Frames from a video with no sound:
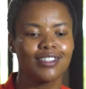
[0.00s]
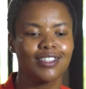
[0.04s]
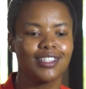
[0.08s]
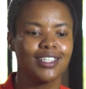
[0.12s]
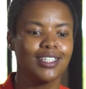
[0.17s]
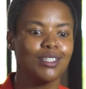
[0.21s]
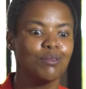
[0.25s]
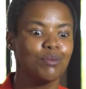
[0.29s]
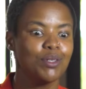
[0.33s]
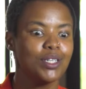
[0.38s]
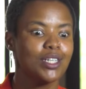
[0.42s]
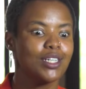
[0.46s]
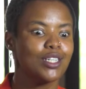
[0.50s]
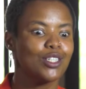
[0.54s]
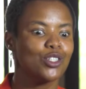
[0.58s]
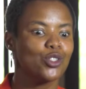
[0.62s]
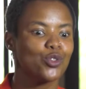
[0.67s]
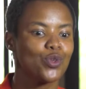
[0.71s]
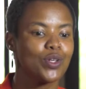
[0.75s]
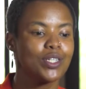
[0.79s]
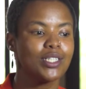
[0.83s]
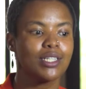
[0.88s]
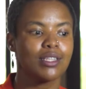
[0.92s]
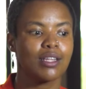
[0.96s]
TB in
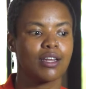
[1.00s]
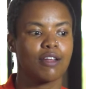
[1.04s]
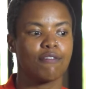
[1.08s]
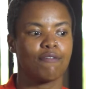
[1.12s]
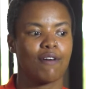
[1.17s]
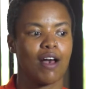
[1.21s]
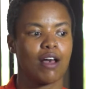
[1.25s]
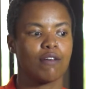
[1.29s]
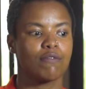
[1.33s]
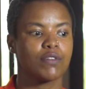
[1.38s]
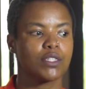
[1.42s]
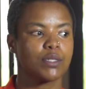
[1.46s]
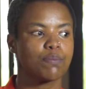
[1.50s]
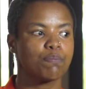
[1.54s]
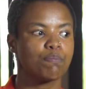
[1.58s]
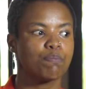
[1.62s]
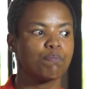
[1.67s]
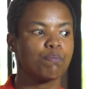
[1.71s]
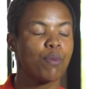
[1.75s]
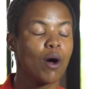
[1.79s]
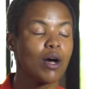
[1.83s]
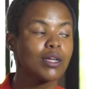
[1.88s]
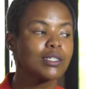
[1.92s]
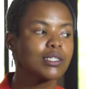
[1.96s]
2035 is
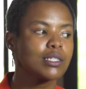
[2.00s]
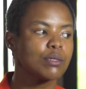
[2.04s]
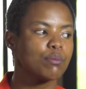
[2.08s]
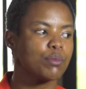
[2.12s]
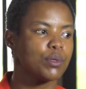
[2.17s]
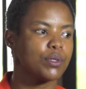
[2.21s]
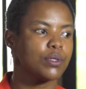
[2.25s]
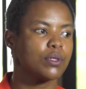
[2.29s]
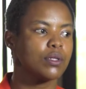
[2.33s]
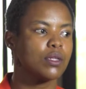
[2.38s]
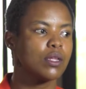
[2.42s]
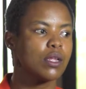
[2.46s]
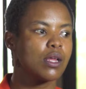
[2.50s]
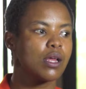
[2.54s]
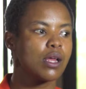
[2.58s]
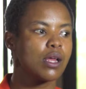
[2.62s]
possible,